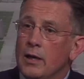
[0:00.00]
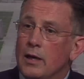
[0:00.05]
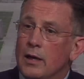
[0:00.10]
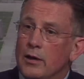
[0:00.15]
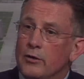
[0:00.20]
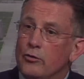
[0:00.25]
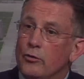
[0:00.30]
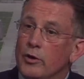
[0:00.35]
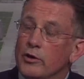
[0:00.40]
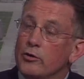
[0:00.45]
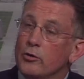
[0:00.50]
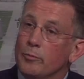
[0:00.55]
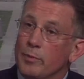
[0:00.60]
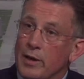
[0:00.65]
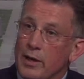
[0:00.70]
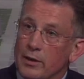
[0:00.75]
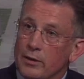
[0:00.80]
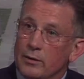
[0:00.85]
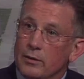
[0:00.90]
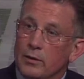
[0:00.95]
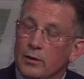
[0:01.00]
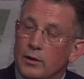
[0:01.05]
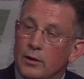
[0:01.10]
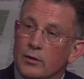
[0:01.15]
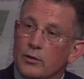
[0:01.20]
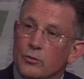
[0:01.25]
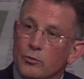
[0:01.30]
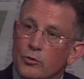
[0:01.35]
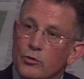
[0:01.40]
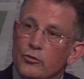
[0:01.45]
Director Pat
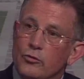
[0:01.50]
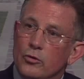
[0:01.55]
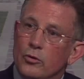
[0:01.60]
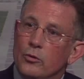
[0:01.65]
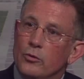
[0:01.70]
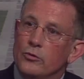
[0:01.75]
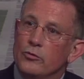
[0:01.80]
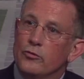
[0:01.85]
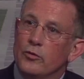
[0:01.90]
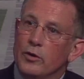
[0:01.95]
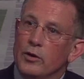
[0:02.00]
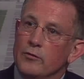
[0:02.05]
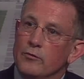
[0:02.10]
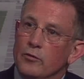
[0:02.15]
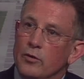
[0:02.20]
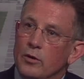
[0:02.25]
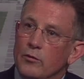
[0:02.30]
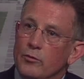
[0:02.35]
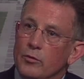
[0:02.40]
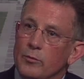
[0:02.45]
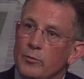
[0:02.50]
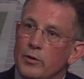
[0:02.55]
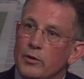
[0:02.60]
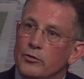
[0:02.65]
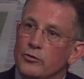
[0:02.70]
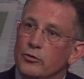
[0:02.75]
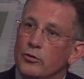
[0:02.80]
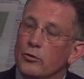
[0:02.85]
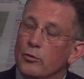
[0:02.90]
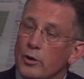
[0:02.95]
Caruso is very involved with the
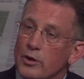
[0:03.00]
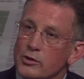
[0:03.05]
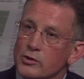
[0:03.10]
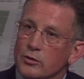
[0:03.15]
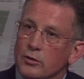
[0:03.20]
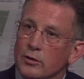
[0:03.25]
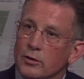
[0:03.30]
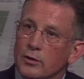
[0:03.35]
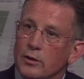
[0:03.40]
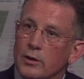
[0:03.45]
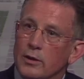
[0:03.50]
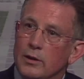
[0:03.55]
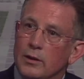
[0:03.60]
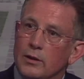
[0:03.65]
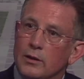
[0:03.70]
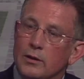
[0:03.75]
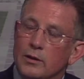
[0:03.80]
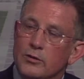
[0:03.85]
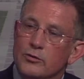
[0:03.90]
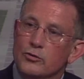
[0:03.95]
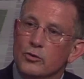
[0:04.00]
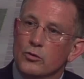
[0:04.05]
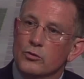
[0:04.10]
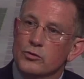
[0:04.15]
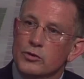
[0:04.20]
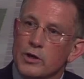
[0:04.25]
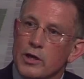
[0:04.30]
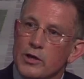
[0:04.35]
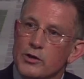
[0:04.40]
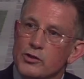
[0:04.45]
American Correctional
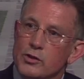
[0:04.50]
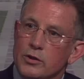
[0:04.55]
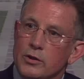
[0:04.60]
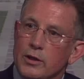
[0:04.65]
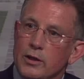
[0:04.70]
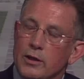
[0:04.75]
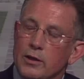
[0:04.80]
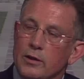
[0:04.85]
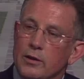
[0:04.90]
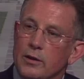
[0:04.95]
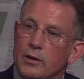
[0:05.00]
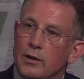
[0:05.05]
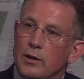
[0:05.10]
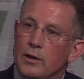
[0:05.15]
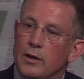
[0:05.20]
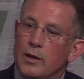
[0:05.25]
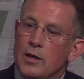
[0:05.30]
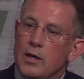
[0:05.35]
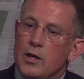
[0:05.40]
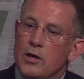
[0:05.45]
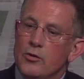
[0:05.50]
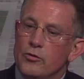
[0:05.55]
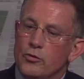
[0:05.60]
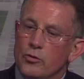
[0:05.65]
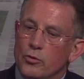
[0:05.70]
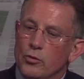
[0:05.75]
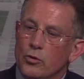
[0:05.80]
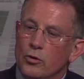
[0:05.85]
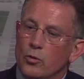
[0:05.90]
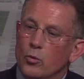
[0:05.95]
Association, and
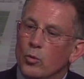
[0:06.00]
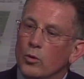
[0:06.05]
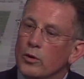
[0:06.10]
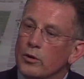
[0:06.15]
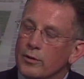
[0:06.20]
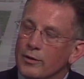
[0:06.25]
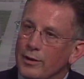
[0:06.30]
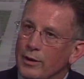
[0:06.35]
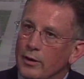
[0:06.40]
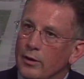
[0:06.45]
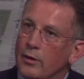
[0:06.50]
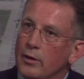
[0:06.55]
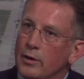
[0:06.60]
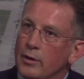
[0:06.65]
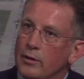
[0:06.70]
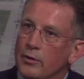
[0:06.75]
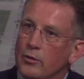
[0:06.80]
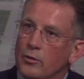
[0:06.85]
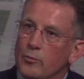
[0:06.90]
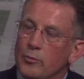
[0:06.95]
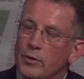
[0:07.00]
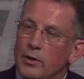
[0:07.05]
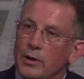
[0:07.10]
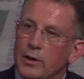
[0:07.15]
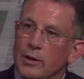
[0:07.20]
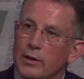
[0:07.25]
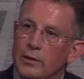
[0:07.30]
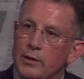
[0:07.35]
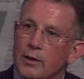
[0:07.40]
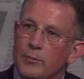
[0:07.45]
through her work there and her being
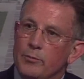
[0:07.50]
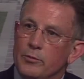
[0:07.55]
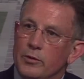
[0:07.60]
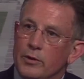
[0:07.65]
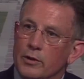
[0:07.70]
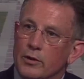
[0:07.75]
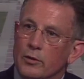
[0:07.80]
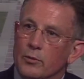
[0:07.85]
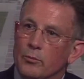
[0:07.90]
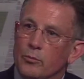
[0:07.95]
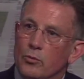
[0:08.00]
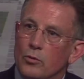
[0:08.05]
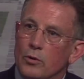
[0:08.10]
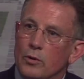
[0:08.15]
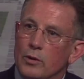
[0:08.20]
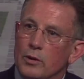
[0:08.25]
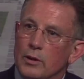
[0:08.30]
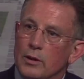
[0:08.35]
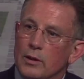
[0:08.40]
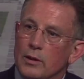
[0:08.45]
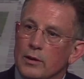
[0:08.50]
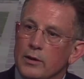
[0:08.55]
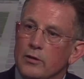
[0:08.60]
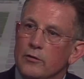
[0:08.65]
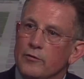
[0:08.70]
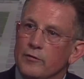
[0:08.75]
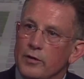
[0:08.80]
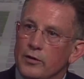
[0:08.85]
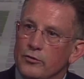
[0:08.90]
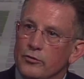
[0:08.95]
on that particular board,
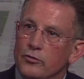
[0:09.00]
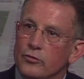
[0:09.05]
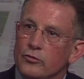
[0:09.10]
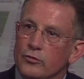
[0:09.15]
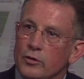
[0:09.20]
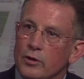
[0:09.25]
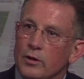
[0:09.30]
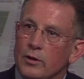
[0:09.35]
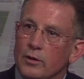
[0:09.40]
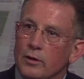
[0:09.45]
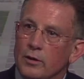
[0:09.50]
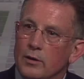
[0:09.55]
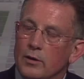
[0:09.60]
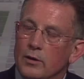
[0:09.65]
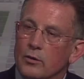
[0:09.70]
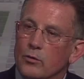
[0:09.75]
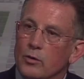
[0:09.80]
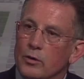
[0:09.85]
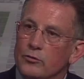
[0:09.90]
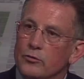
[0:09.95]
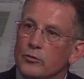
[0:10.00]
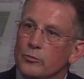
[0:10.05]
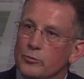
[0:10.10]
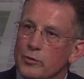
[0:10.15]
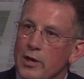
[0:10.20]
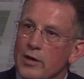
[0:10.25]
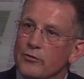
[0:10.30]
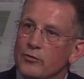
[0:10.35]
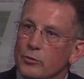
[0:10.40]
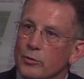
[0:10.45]
interfaces quite
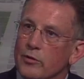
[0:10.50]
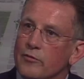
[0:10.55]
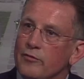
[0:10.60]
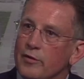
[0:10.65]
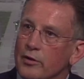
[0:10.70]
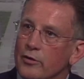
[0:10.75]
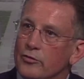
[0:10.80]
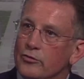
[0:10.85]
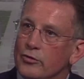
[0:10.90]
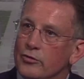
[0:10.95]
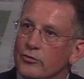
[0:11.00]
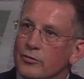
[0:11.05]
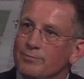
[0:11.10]
substantially with our federal system.